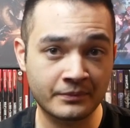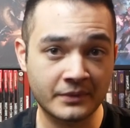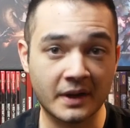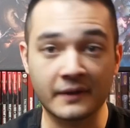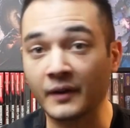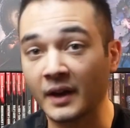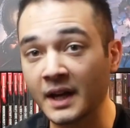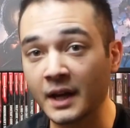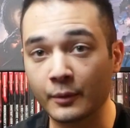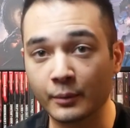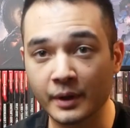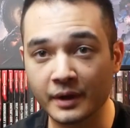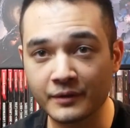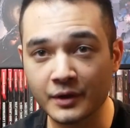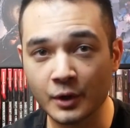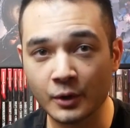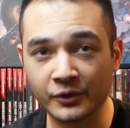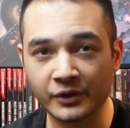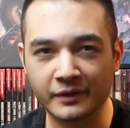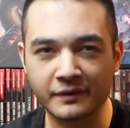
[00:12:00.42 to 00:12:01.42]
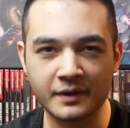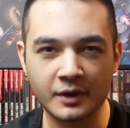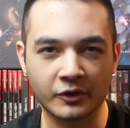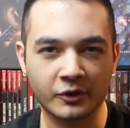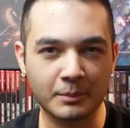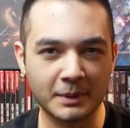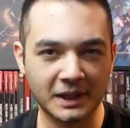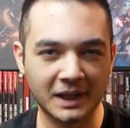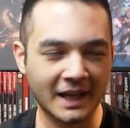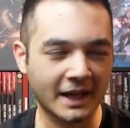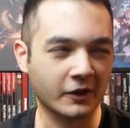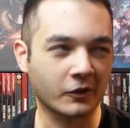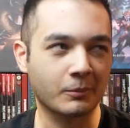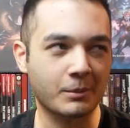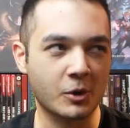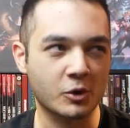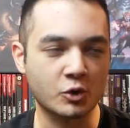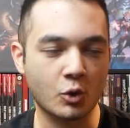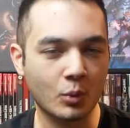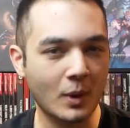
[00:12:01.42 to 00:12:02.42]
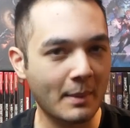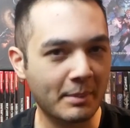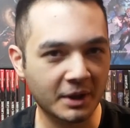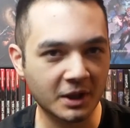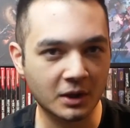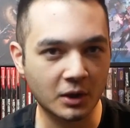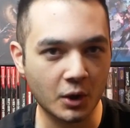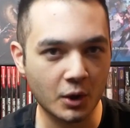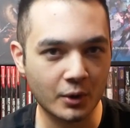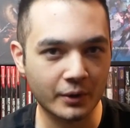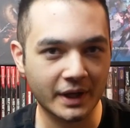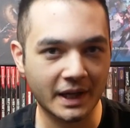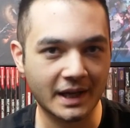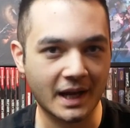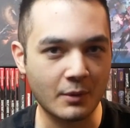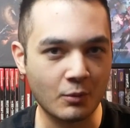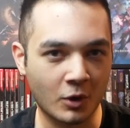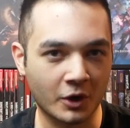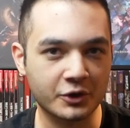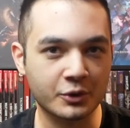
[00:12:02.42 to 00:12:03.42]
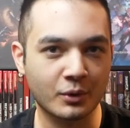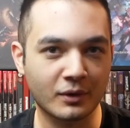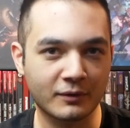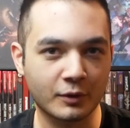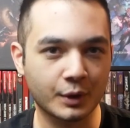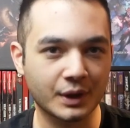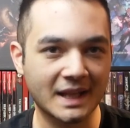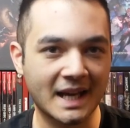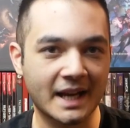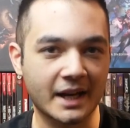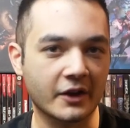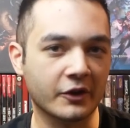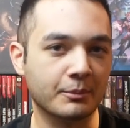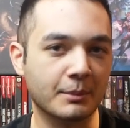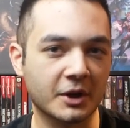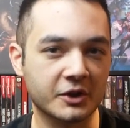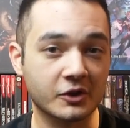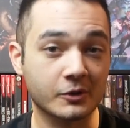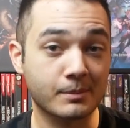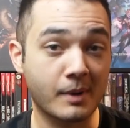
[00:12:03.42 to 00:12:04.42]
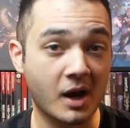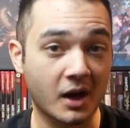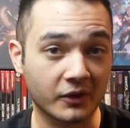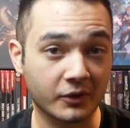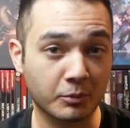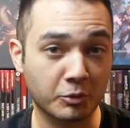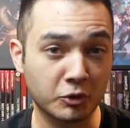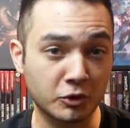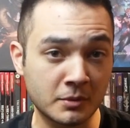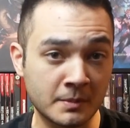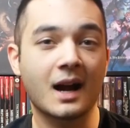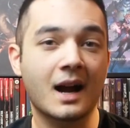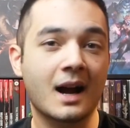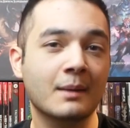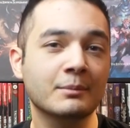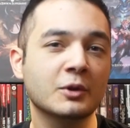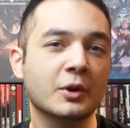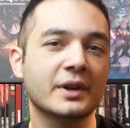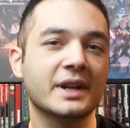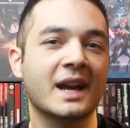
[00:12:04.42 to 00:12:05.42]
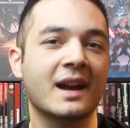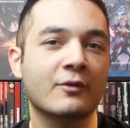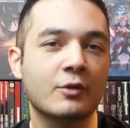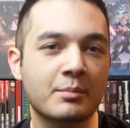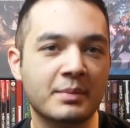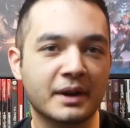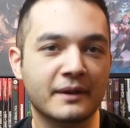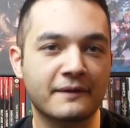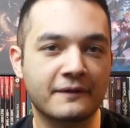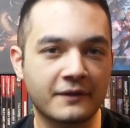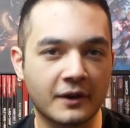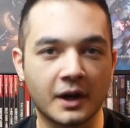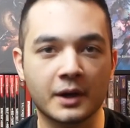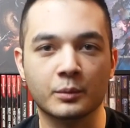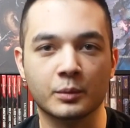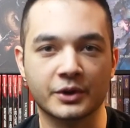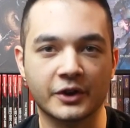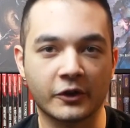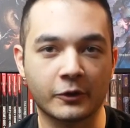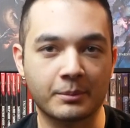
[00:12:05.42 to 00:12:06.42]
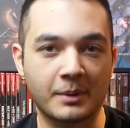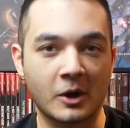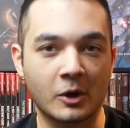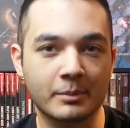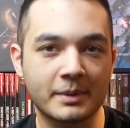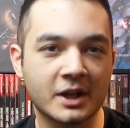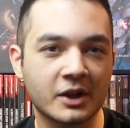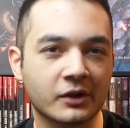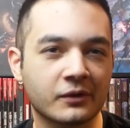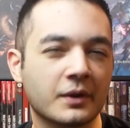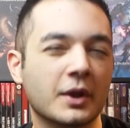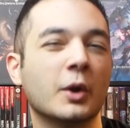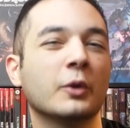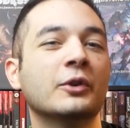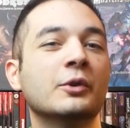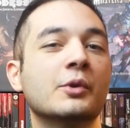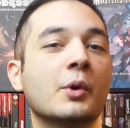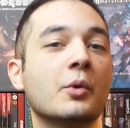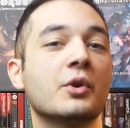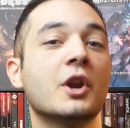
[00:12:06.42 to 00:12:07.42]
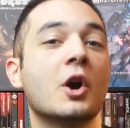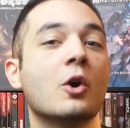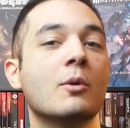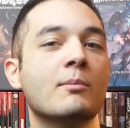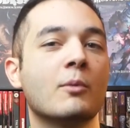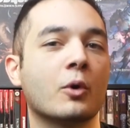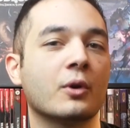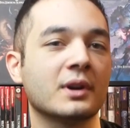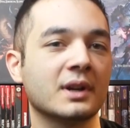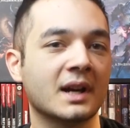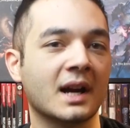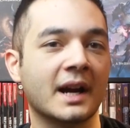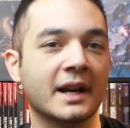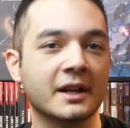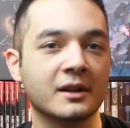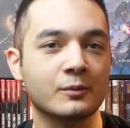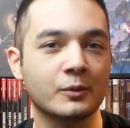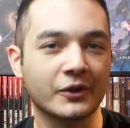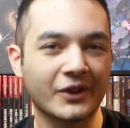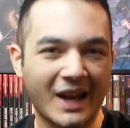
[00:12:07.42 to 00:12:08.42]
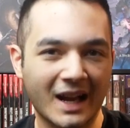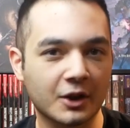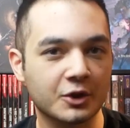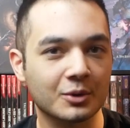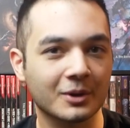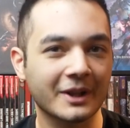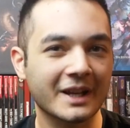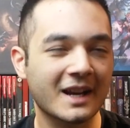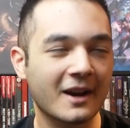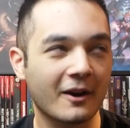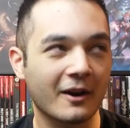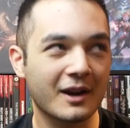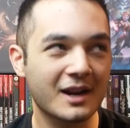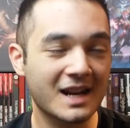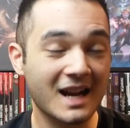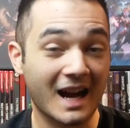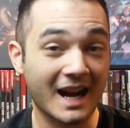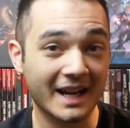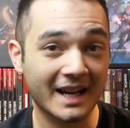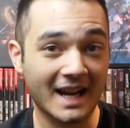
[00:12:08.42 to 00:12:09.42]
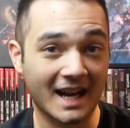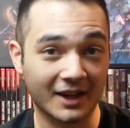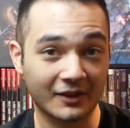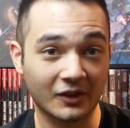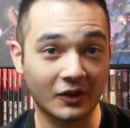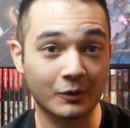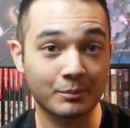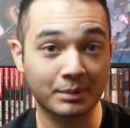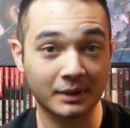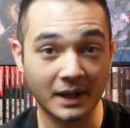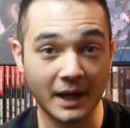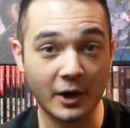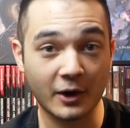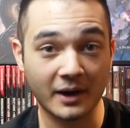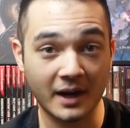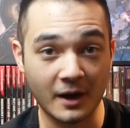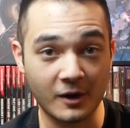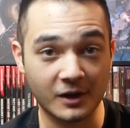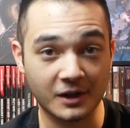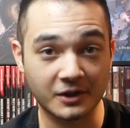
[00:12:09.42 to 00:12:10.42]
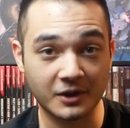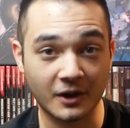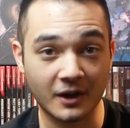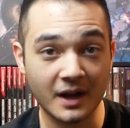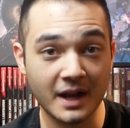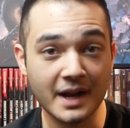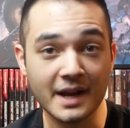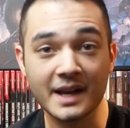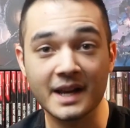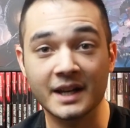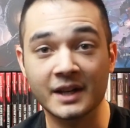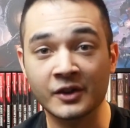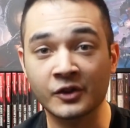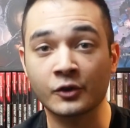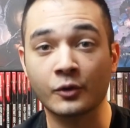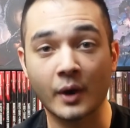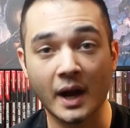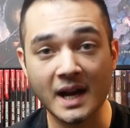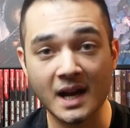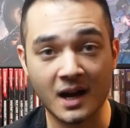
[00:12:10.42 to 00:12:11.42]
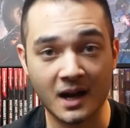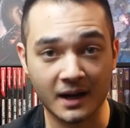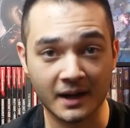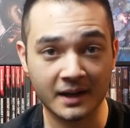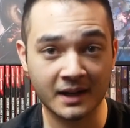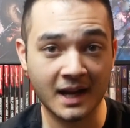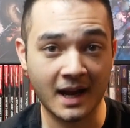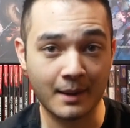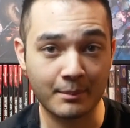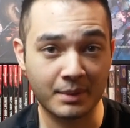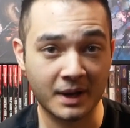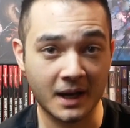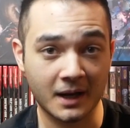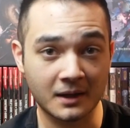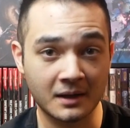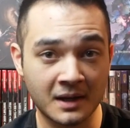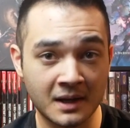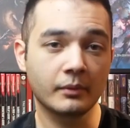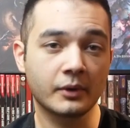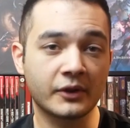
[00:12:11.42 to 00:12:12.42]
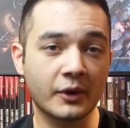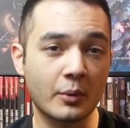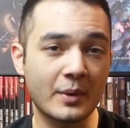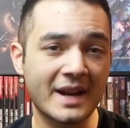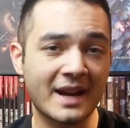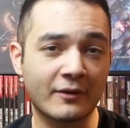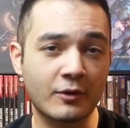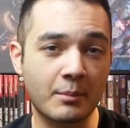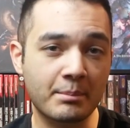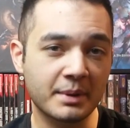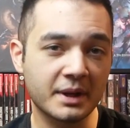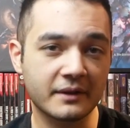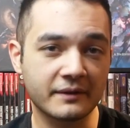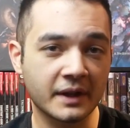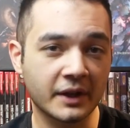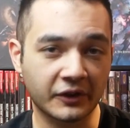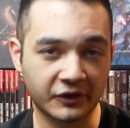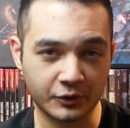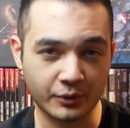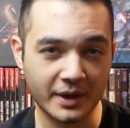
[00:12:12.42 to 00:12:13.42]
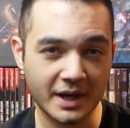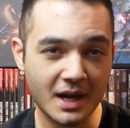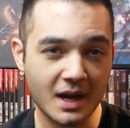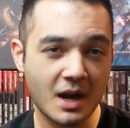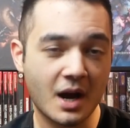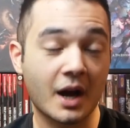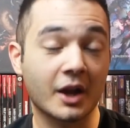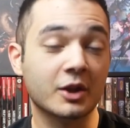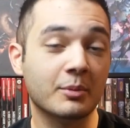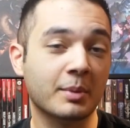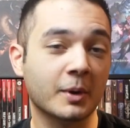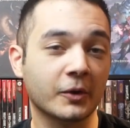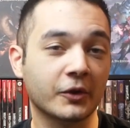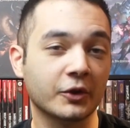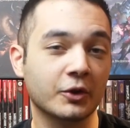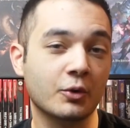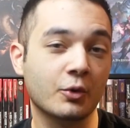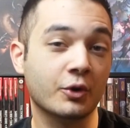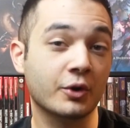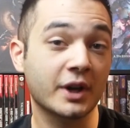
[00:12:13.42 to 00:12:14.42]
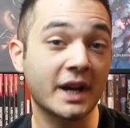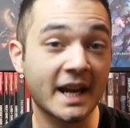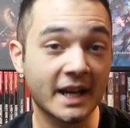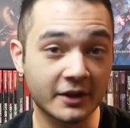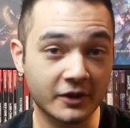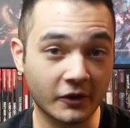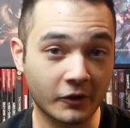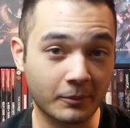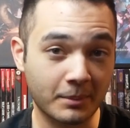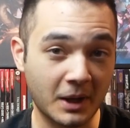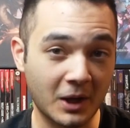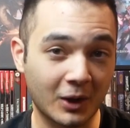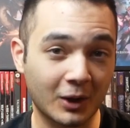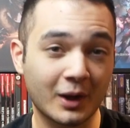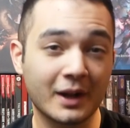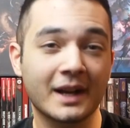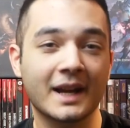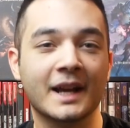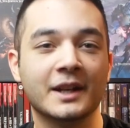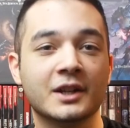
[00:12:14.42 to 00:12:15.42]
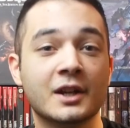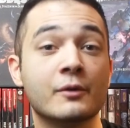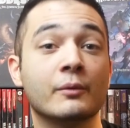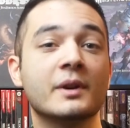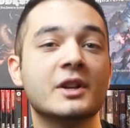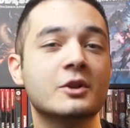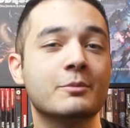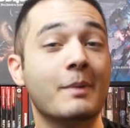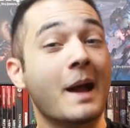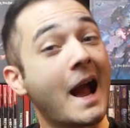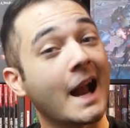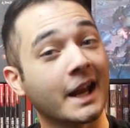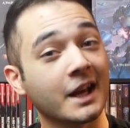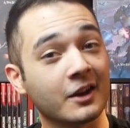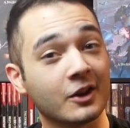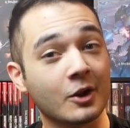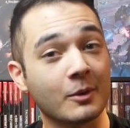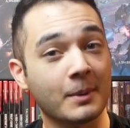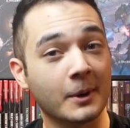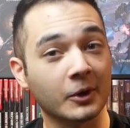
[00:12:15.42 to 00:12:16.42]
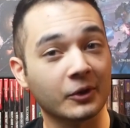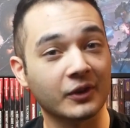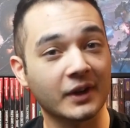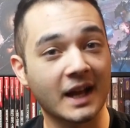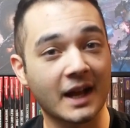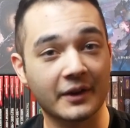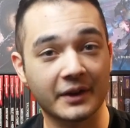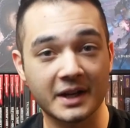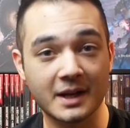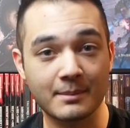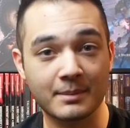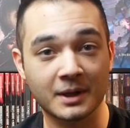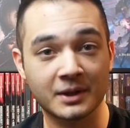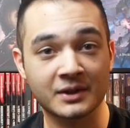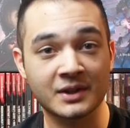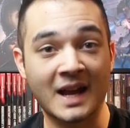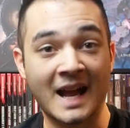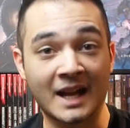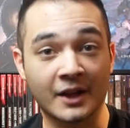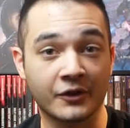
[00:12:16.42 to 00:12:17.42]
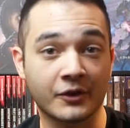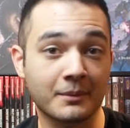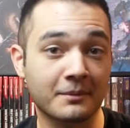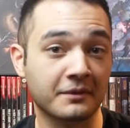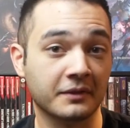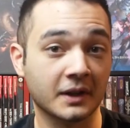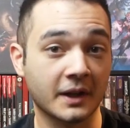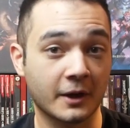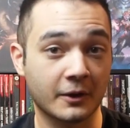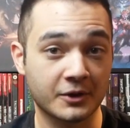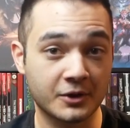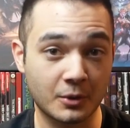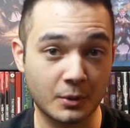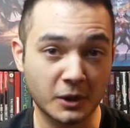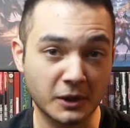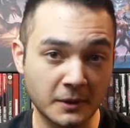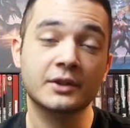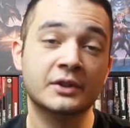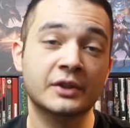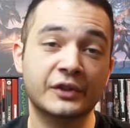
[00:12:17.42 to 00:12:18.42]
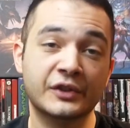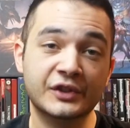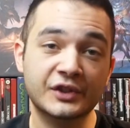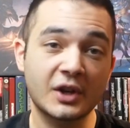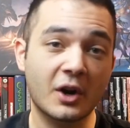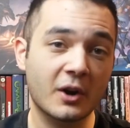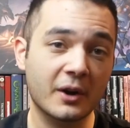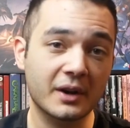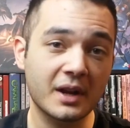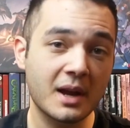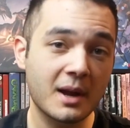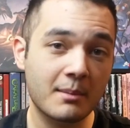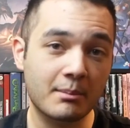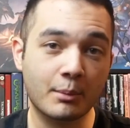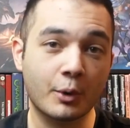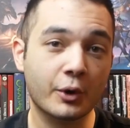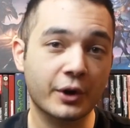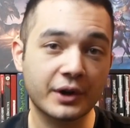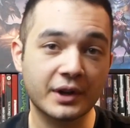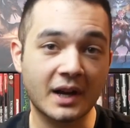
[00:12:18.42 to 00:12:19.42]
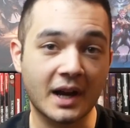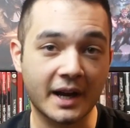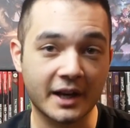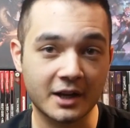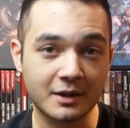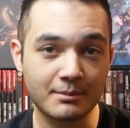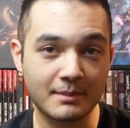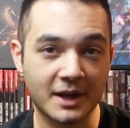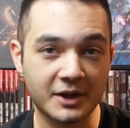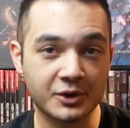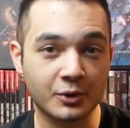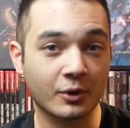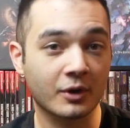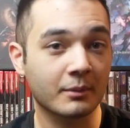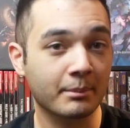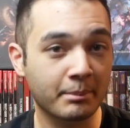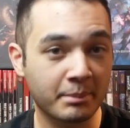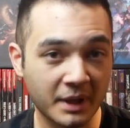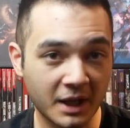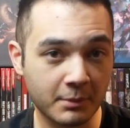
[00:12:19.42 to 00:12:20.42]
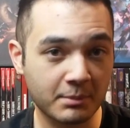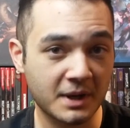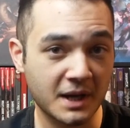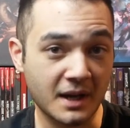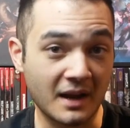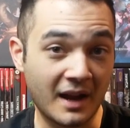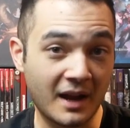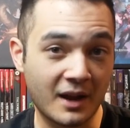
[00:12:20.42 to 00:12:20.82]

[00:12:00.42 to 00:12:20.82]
If I get rid of those, it feels a bit like a Spiritual Weapon clone, and I want to avoid that as much as possible. I'm going to have a bit of fun with the spell, because for those who don't know, Mordenkainen was actually Gary Gygax's player character in his Greyhawk campaign. So we have a bit of history on the person who created the spell, and can reach back into their personality a bit to add some flair to it. To start, Mordenkainen mentored Bigby,